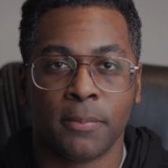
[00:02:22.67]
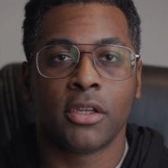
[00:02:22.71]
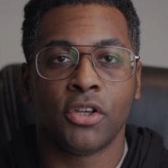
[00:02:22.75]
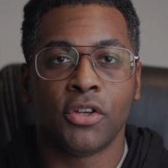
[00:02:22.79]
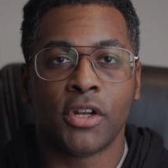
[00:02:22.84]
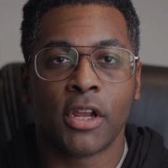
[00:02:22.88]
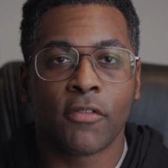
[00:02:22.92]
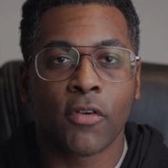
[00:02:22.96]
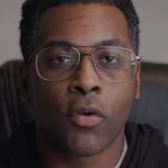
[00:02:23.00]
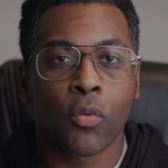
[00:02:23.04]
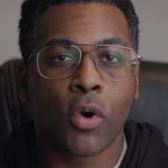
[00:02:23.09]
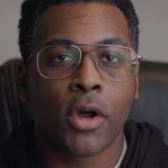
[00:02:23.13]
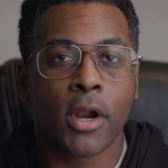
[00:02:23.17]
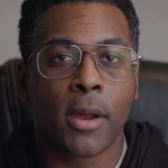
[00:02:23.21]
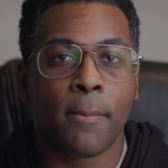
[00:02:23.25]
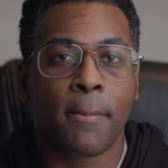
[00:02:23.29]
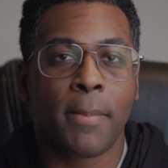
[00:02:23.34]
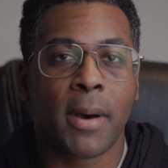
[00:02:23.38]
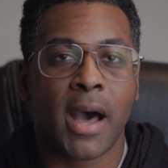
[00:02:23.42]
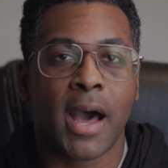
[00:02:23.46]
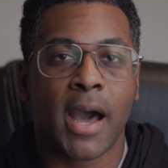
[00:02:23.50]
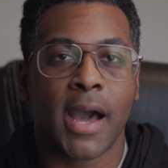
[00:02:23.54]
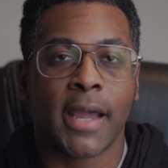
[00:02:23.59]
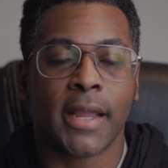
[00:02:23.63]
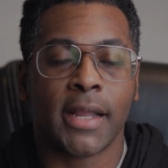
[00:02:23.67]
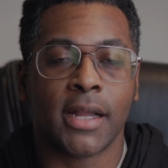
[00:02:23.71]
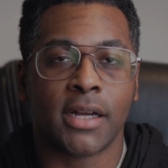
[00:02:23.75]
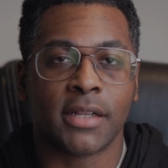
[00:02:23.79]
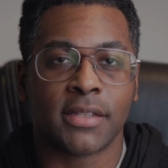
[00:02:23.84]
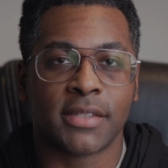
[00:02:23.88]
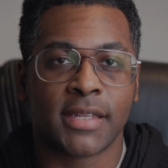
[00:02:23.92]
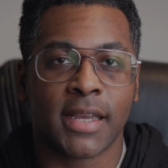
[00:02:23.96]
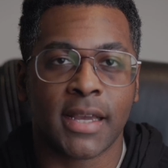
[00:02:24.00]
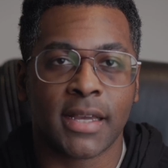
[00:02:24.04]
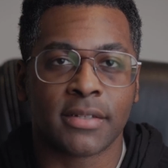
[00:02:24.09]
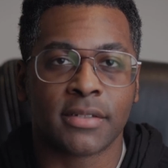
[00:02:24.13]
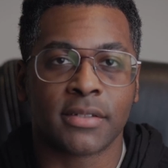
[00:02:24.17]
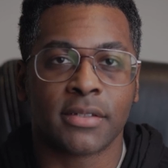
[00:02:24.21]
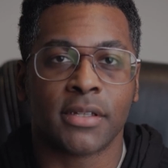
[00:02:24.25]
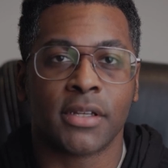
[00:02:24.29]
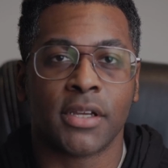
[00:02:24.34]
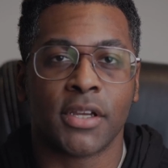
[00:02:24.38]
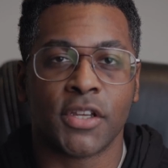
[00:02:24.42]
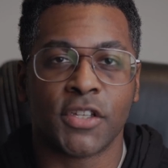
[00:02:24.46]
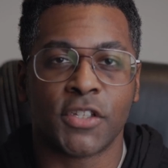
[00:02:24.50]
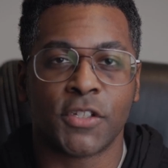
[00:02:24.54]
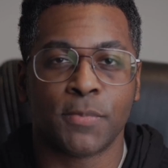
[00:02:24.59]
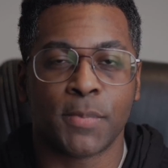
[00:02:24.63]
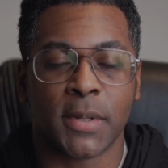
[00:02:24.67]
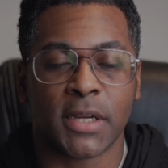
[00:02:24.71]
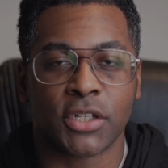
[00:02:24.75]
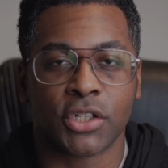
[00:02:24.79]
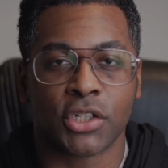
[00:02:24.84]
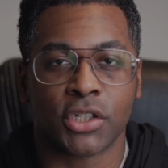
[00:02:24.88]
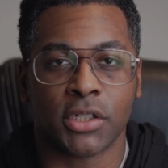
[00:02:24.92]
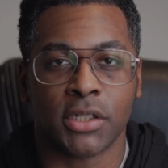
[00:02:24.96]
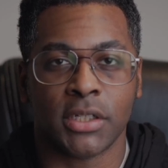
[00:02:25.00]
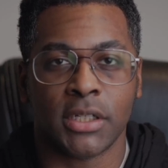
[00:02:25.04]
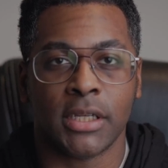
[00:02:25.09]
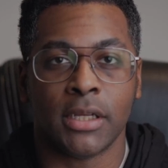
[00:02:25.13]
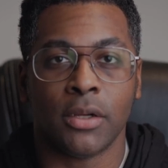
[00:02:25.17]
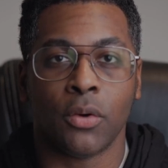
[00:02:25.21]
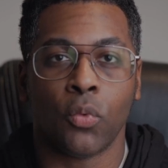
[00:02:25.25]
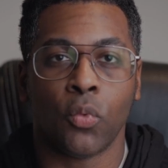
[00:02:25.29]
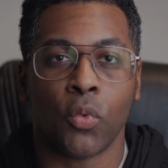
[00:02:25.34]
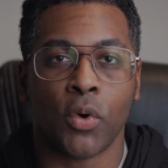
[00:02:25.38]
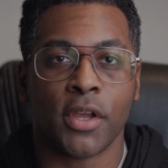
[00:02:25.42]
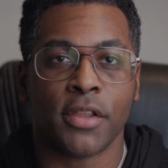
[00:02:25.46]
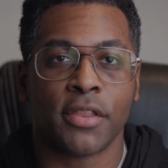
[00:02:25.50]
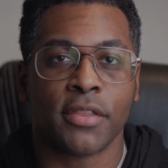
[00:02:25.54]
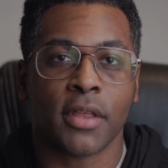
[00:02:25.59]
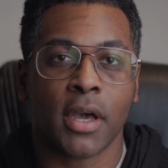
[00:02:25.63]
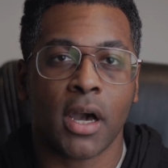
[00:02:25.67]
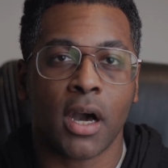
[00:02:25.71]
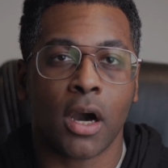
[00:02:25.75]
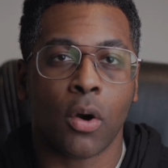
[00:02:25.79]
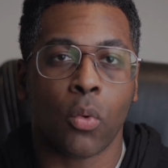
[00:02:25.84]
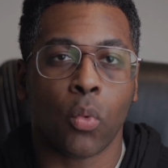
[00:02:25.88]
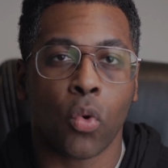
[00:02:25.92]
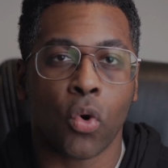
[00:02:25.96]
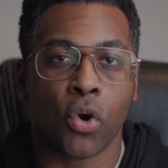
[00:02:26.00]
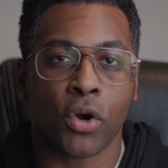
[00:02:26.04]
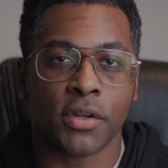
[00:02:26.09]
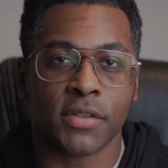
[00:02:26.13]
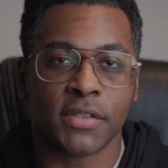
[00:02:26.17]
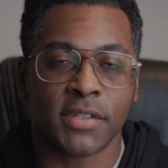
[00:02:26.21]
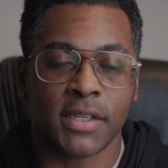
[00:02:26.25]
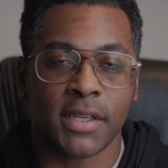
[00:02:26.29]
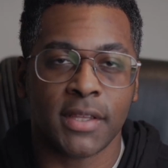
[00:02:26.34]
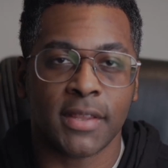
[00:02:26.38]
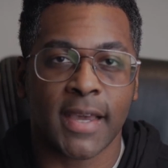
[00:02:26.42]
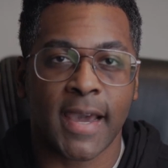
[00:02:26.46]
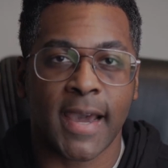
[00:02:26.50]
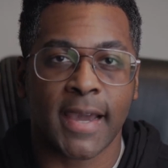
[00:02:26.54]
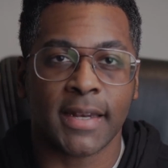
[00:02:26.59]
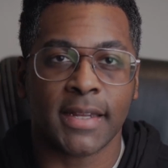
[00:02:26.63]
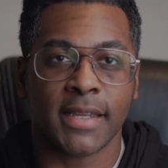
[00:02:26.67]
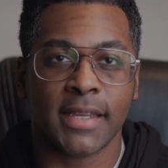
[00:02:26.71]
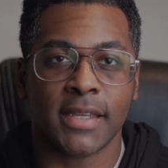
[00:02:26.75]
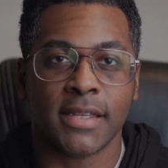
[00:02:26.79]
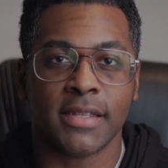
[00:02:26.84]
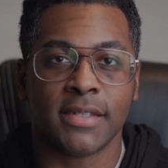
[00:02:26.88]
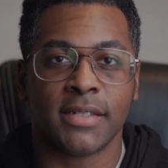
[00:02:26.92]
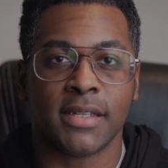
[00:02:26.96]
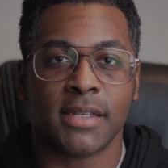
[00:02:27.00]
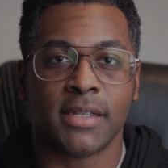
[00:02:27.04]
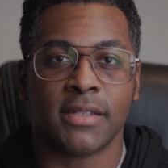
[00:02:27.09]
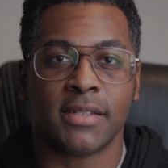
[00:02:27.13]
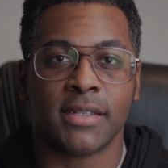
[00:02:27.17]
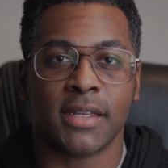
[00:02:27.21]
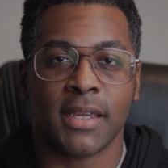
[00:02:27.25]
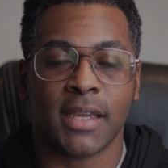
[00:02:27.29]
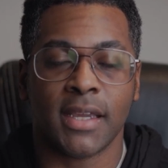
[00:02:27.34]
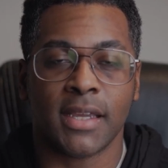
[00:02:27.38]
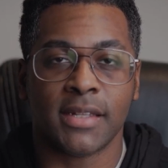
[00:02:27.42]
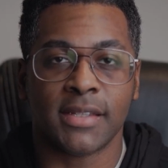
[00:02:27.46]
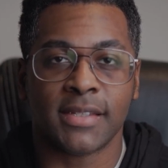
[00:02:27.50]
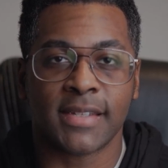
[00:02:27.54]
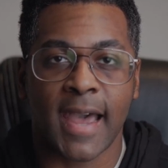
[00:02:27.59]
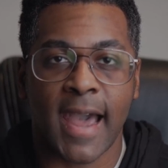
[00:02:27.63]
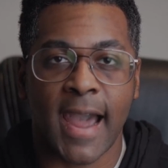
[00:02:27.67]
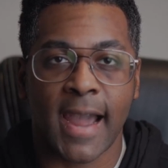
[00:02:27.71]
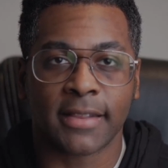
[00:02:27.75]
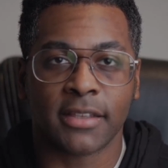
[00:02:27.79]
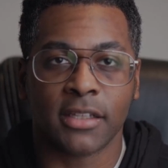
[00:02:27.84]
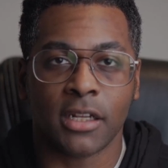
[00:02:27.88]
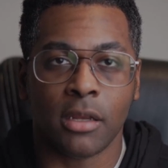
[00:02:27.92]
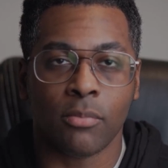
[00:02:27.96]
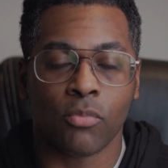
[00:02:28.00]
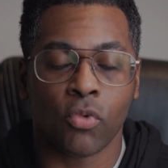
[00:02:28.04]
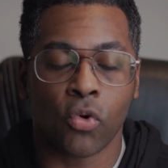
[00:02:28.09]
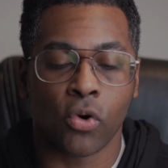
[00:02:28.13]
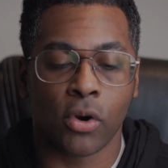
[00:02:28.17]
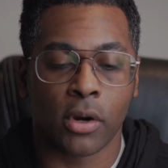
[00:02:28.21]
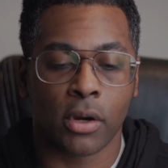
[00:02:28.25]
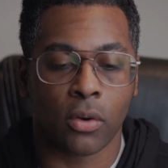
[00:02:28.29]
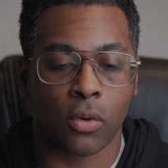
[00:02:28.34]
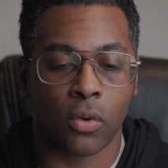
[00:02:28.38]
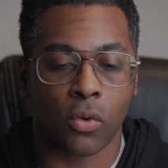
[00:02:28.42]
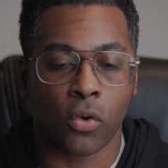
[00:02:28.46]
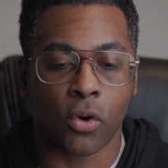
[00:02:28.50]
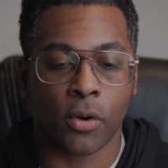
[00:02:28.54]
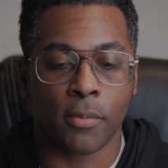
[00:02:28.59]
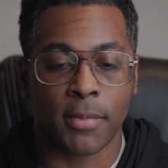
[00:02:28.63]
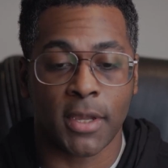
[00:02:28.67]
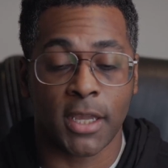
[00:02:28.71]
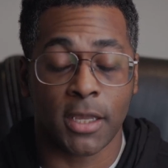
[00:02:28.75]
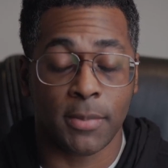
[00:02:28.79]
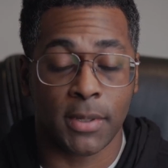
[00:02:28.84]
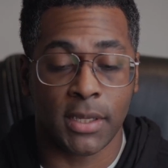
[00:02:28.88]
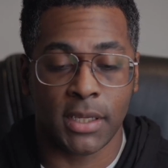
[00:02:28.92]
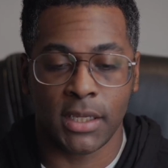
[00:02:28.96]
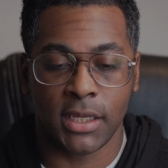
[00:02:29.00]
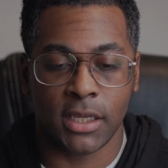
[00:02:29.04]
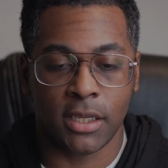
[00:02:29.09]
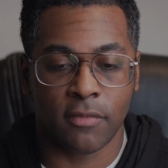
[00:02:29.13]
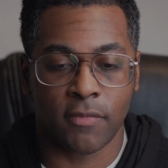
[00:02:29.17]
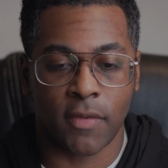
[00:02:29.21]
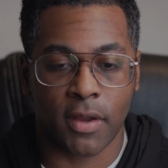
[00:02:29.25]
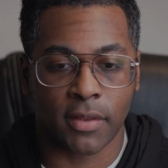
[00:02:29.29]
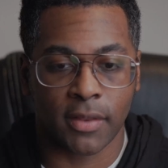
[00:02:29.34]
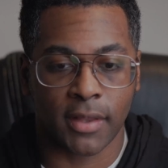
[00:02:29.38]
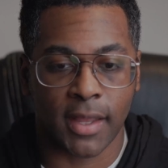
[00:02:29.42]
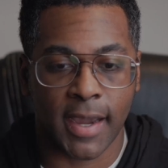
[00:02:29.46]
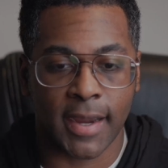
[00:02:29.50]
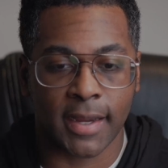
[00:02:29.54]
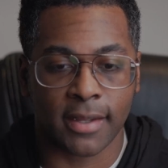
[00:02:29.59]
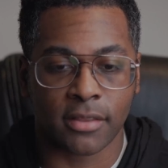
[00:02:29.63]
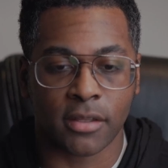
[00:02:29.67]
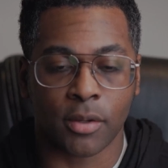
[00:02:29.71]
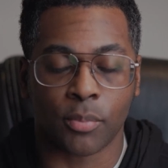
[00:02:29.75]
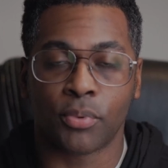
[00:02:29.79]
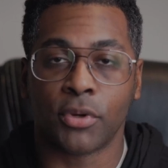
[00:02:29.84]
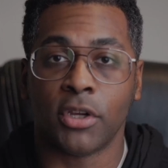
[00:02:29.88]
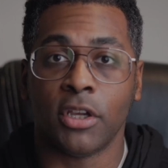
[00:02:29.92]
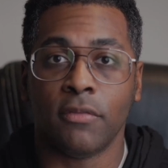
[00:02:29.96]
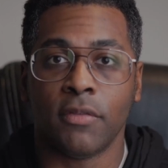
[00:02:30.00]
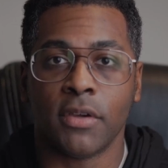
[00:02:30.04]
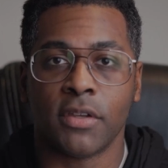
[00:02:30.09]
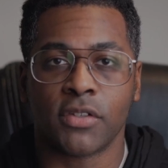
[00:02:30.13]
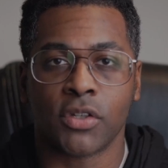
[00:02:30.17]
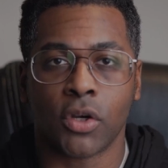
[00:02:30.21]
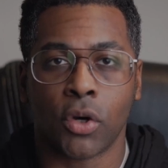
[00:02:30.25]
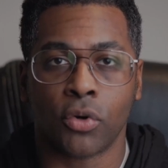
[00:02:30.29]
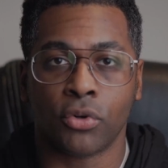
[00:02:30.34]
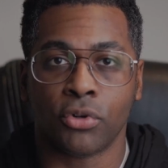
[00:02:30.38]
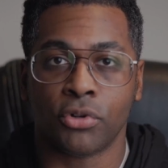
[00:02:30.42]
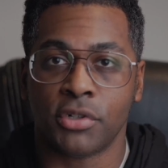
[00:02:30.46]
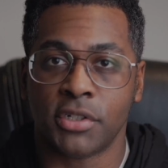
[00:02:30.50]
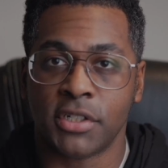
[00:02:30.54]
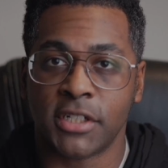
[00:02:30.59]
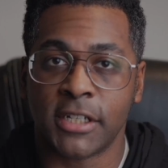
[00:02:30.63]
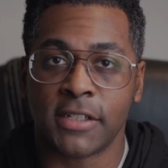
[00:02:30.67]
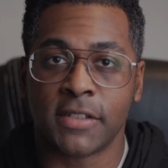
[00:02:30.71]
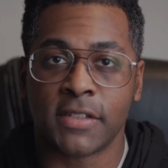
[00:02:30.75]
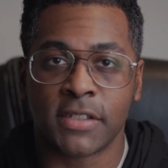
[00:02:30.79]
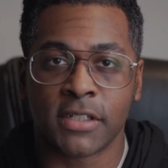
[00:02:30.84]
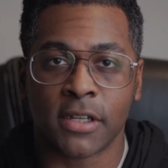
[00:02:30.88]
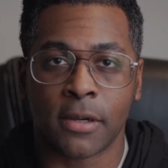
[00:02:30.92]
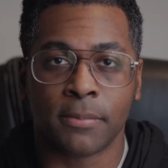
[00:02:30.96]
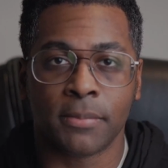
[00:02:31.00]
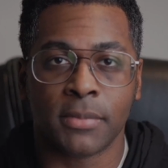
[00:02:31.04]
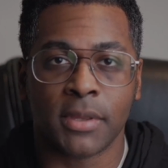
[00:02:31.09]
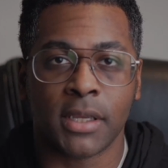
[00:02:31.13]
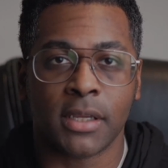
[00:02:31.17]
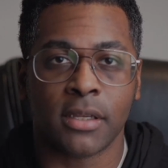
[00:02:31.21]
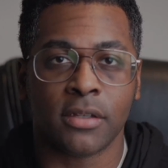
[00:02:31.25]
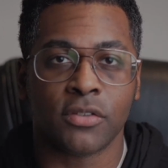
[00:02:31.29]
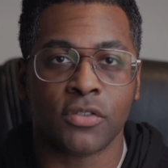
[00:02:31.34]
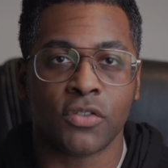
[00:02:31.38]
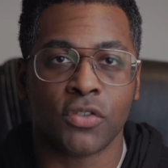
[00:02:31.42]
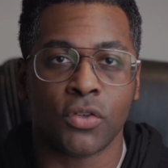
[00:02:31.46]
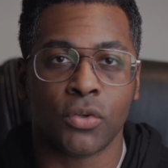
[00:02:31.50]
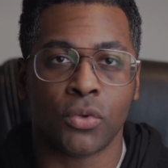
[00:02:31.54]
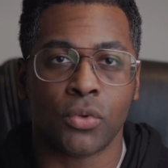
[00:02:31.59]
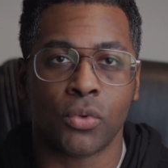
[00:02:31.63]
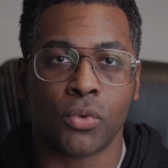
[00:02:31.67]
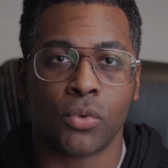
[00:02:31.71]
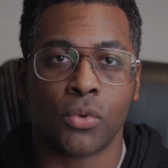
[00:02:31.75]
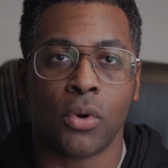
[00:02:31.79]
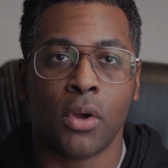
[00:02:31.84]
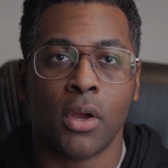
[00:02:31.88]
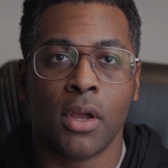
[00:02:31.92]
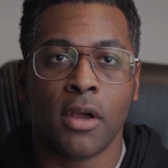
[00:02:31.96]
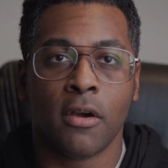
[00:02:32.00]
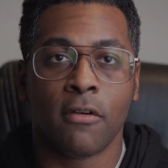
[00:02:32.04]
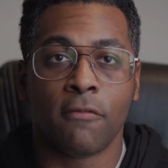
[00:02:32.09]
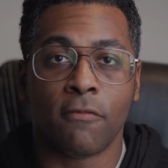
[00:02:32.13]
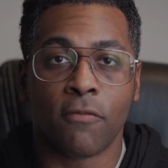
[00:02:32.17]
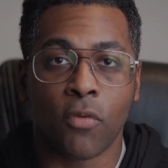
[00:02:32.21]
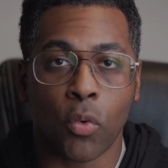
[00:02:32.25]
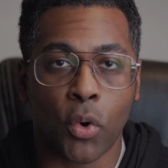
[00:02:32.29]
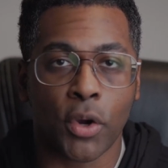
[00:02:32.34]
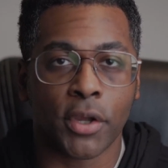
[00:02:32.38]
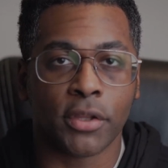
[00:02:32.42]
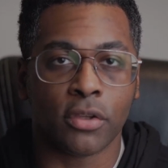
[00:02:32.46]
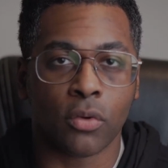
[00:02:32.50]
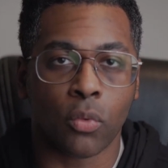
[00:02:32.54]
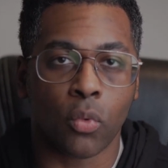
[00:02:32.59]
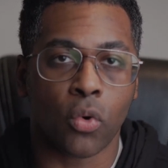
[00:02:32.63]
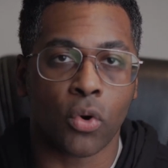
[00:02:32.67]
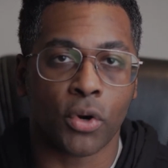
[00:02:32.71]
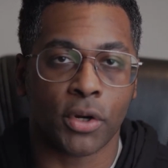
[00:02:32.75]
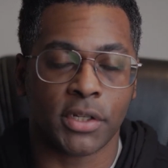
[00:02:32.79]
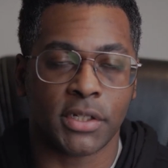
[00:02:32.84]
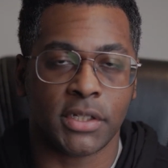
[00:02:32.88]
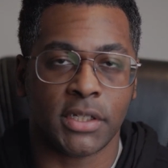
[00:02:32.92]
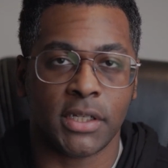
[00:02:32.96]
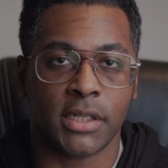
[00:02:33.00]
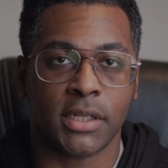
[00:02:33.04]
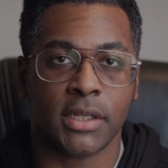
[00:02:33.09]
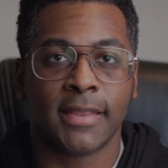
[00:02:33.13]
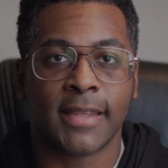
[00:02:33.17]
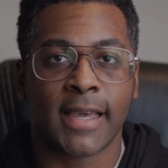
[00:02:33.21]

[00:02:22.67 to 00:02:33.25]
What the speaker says: You never want to buy a Tesla, especially with a warranty that isn't intact anymore, or maybe even like the previous owner did something to void the warranty.